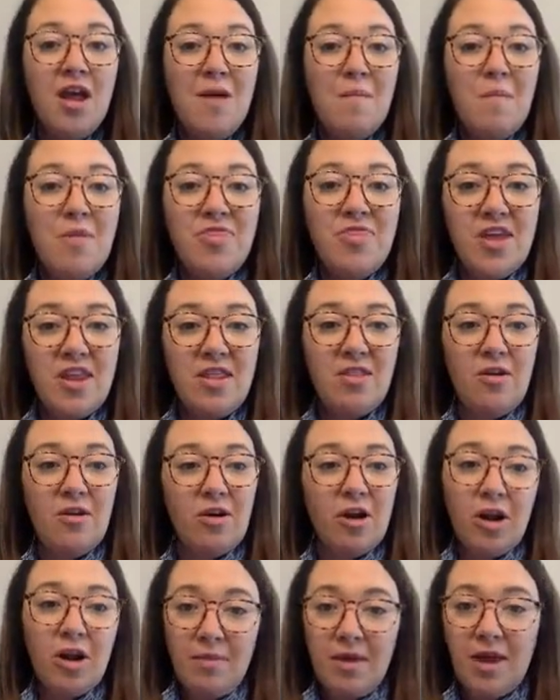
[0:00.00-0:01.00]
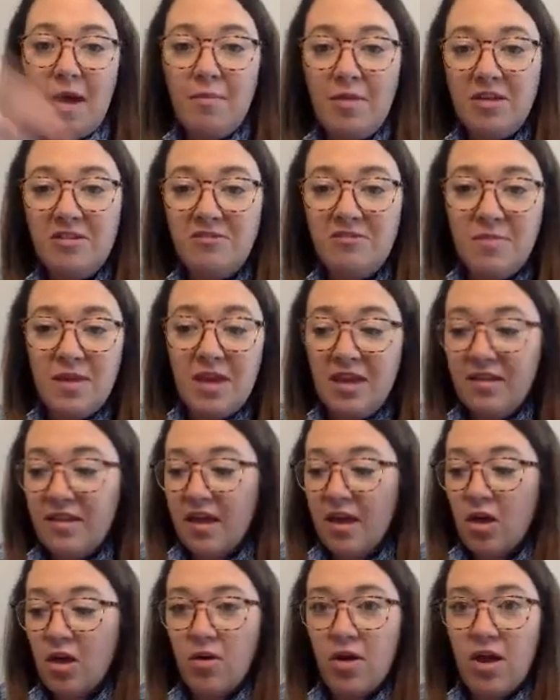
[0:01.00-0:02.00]
But then they're going to be coming to me
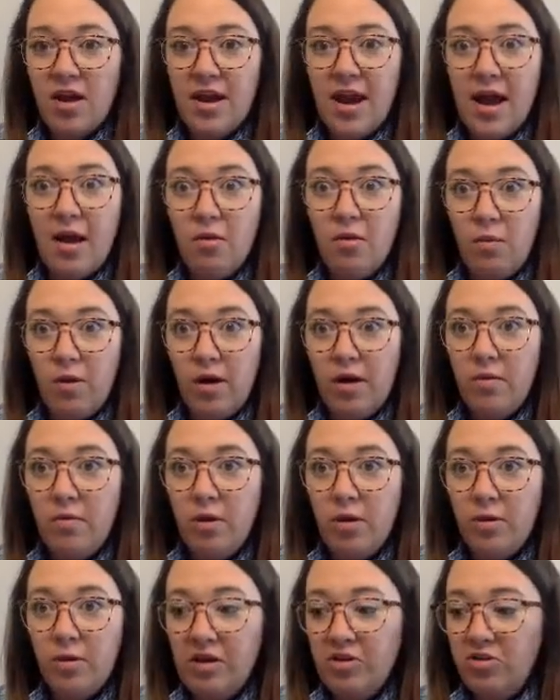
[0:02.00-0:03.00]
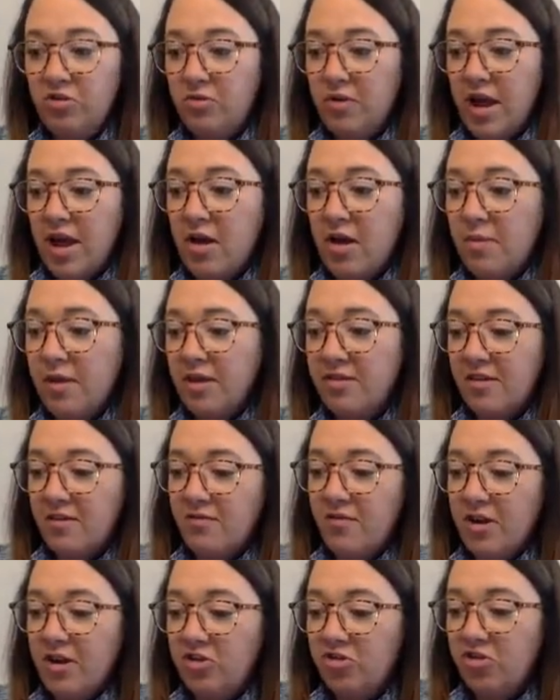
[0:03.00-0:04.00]
like, okay, now what? What do I do now? Because I
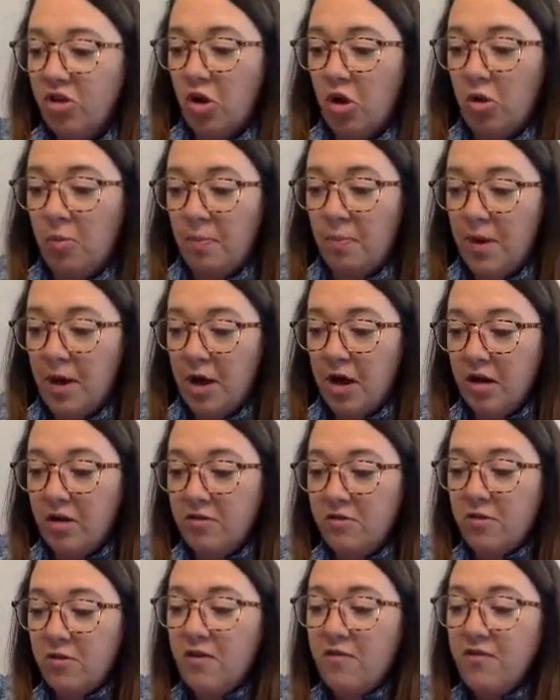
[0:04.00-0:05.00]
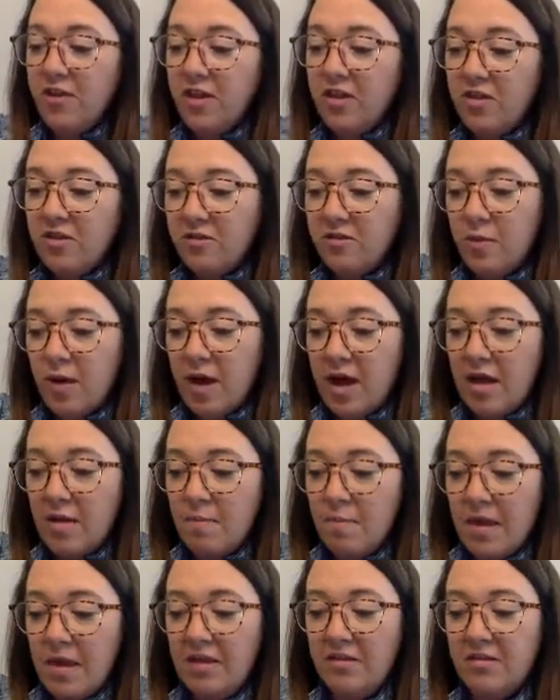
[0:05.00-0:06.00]
finished the whole book. So I feel like this
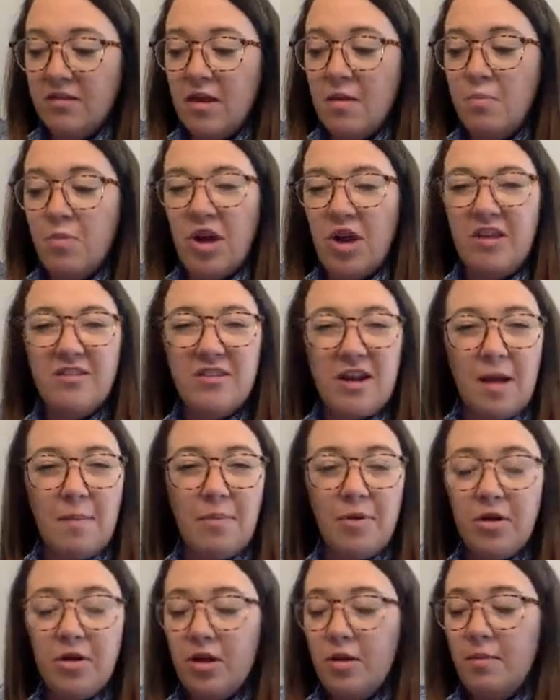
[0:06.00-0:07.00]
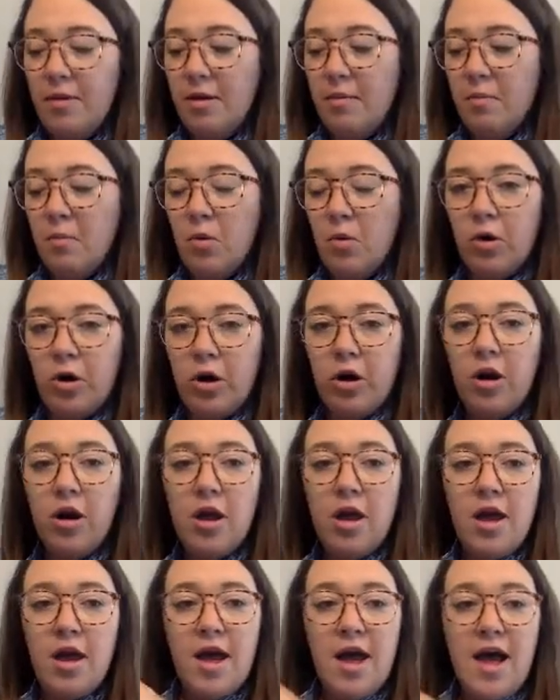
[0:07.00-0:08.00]
way it breaks it up a little bit more
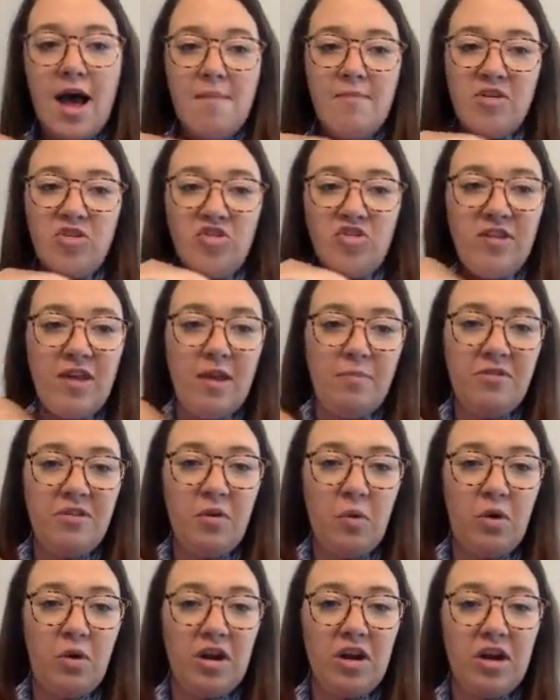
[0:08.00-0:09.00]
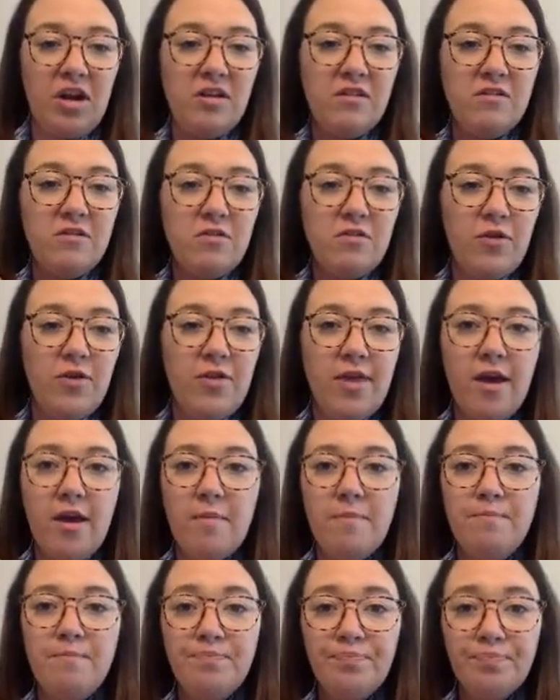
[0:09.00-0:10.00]
and just keeps it organized for
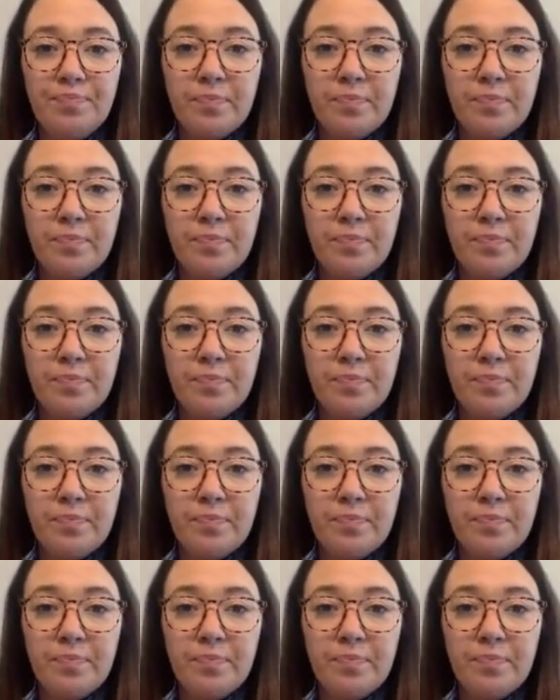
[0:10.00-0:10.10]
them.